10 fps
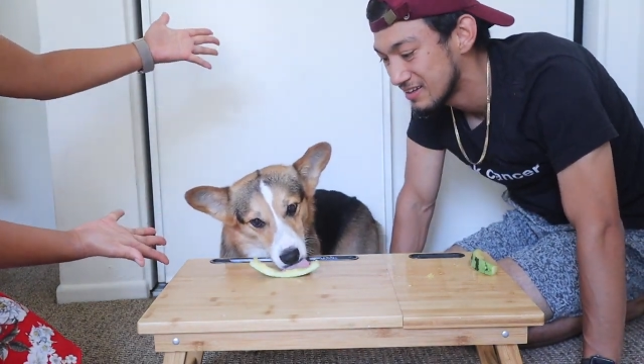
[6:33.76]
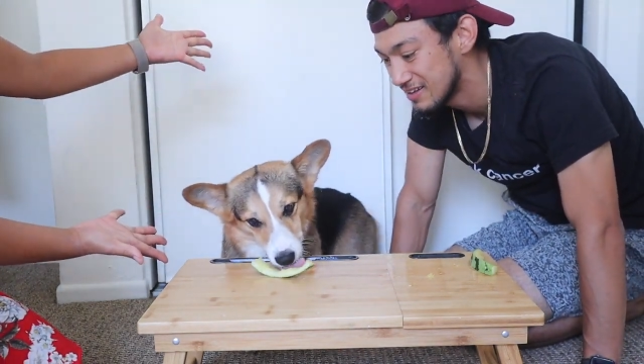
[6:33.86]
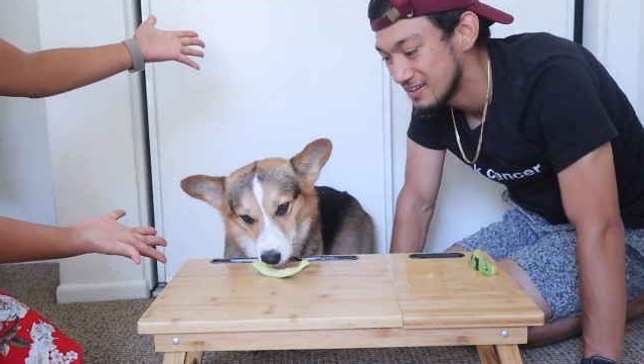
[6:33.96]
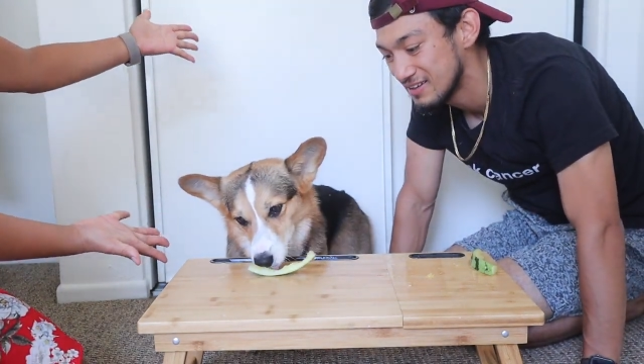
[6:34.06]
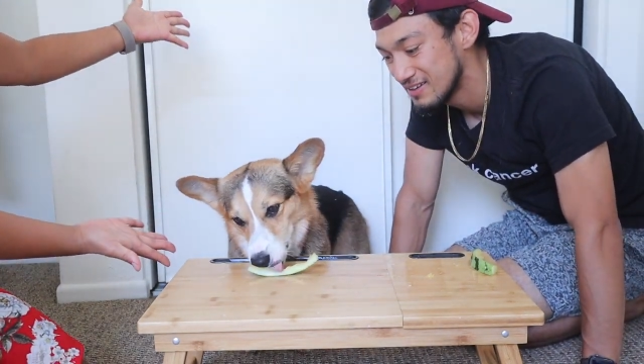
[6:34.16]
the
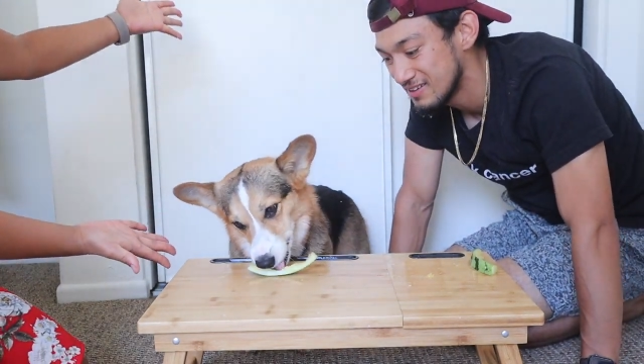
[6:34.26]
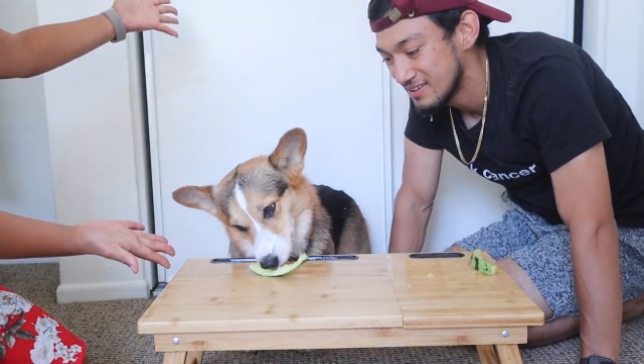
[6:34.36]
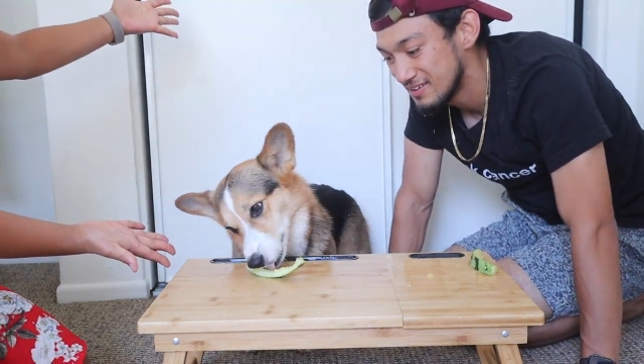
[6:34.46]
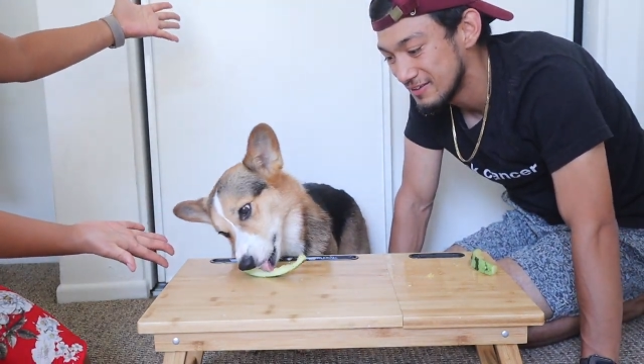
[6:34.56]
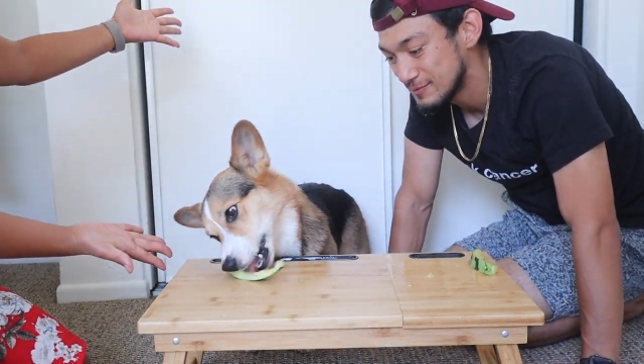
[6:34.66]

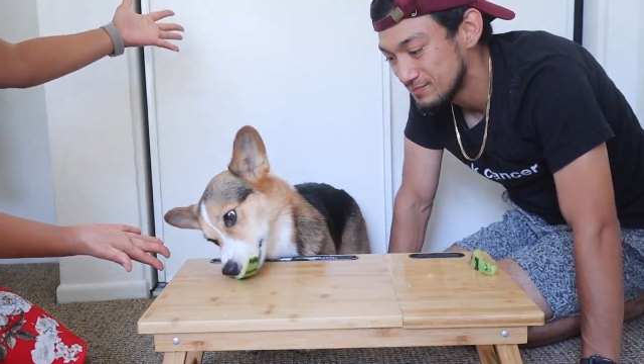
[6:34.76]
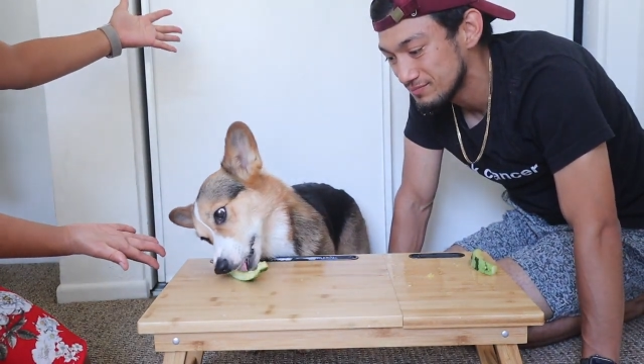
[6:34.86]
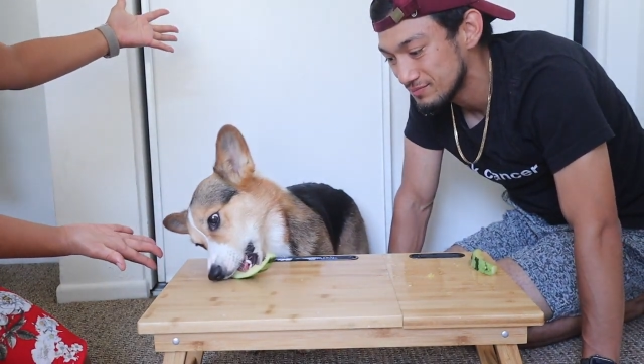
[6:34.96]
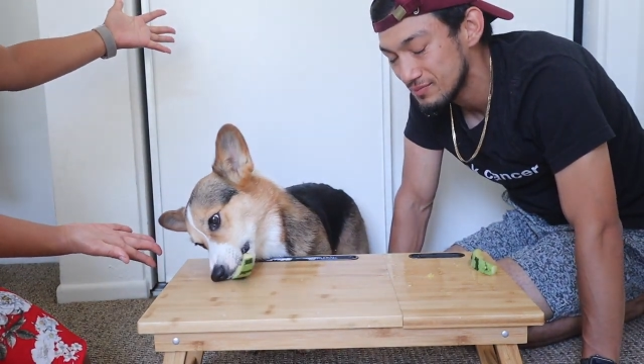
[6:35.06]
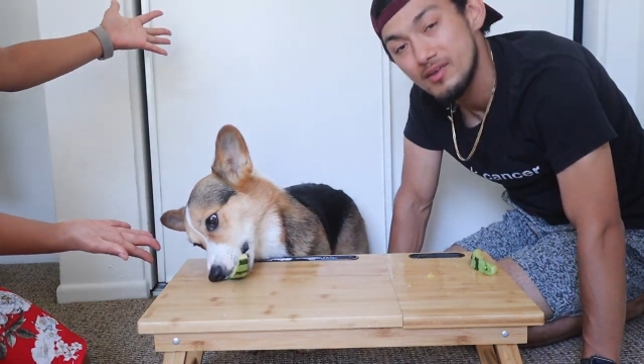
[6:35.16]
corgi!
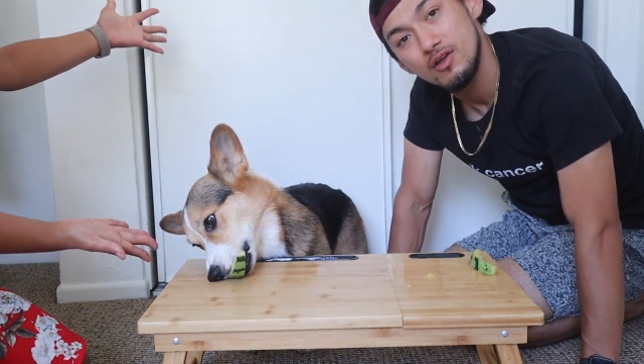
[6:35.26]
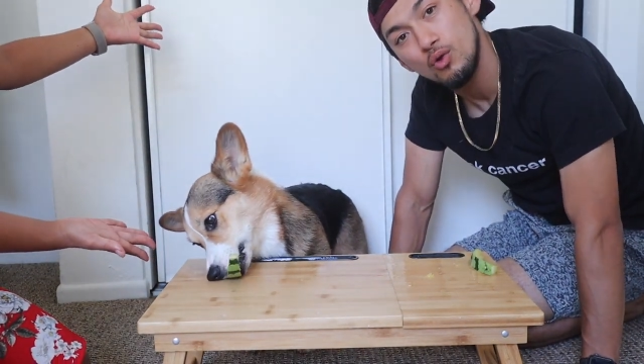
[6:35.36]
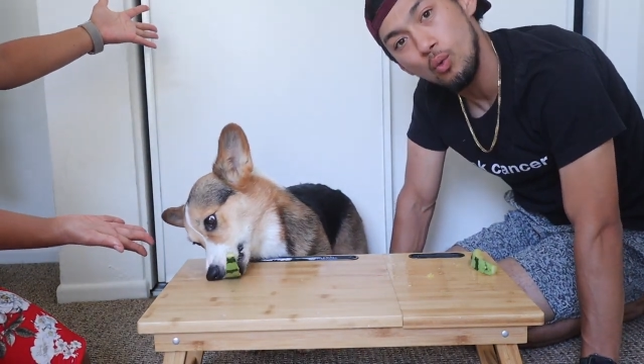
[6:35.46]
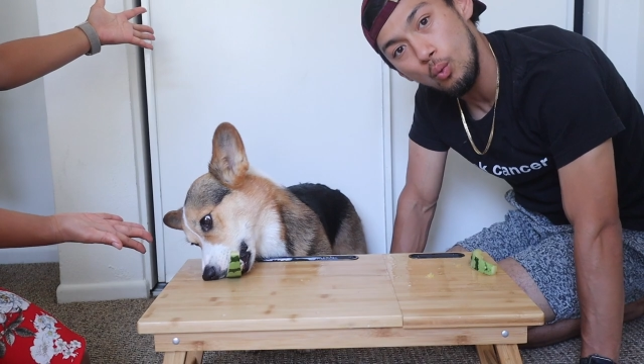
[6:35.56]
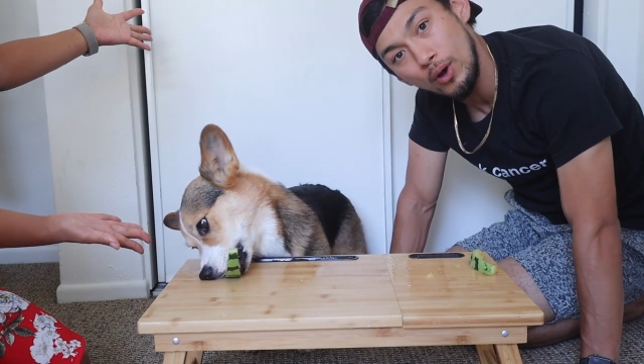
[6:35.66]

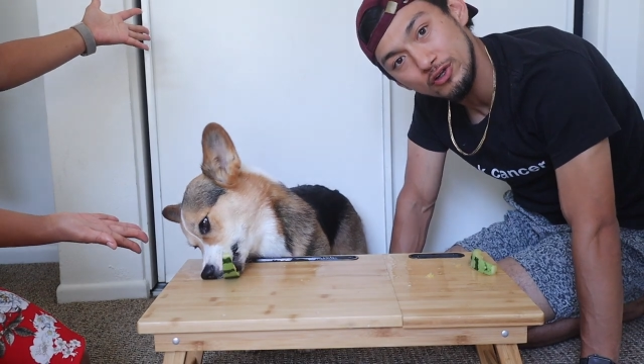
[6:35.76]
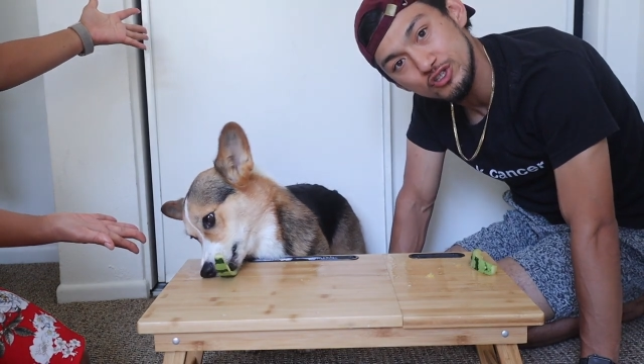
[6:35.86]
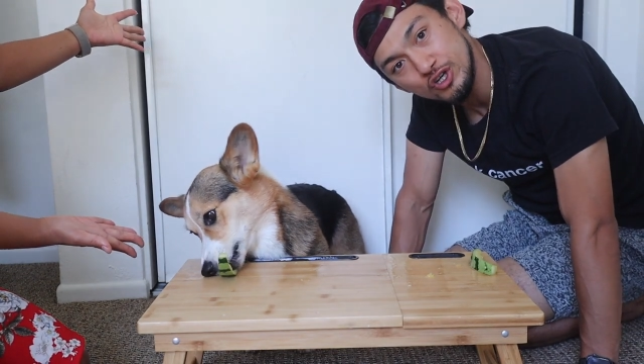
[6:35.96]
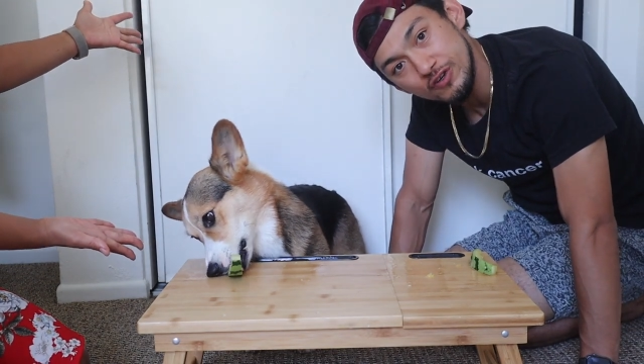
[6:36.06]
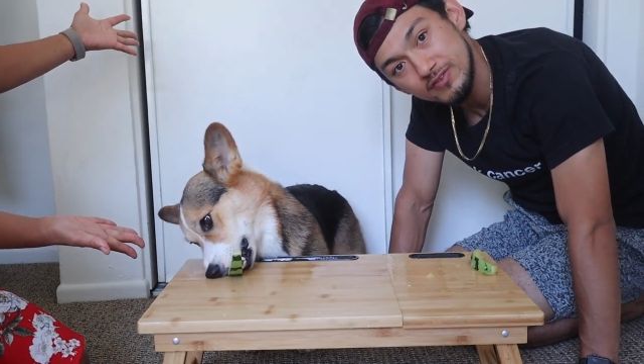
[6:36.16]
Well
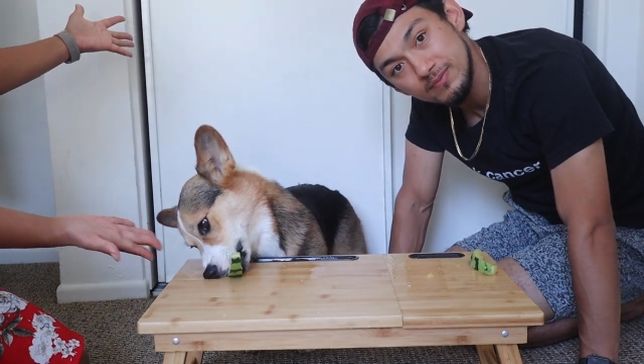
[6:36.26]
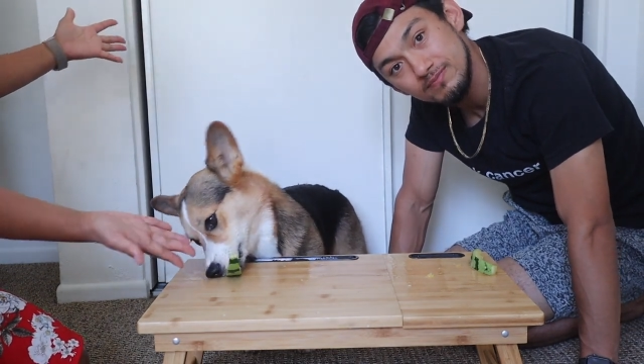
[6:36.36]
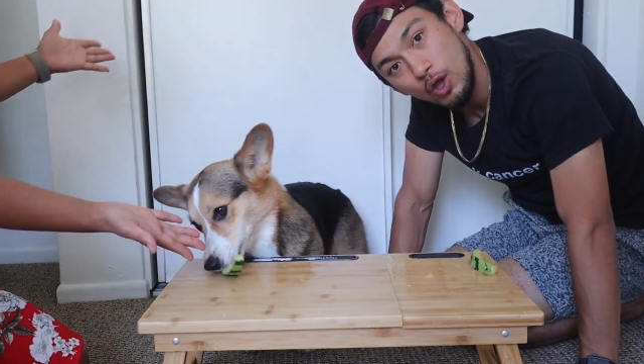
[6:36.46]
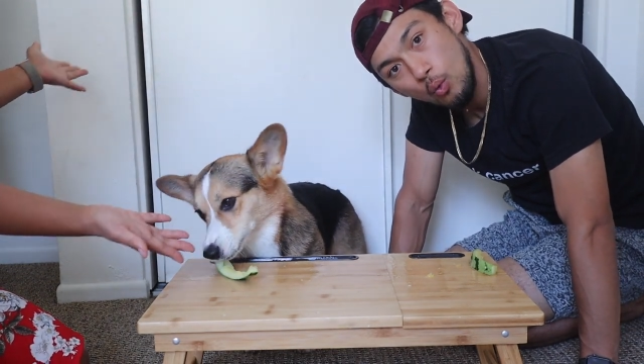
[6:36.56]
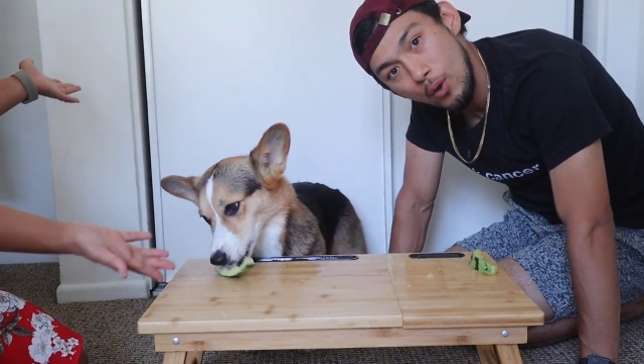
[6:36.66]
deserved.
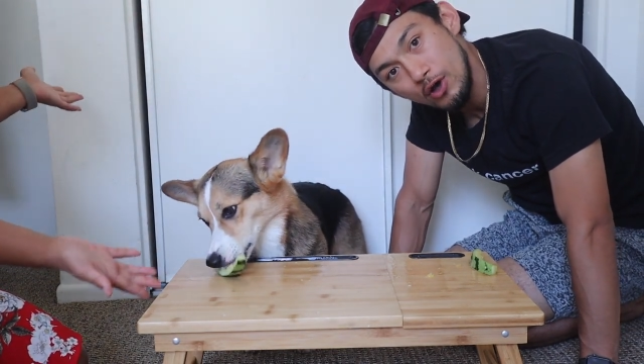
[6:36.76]
He's still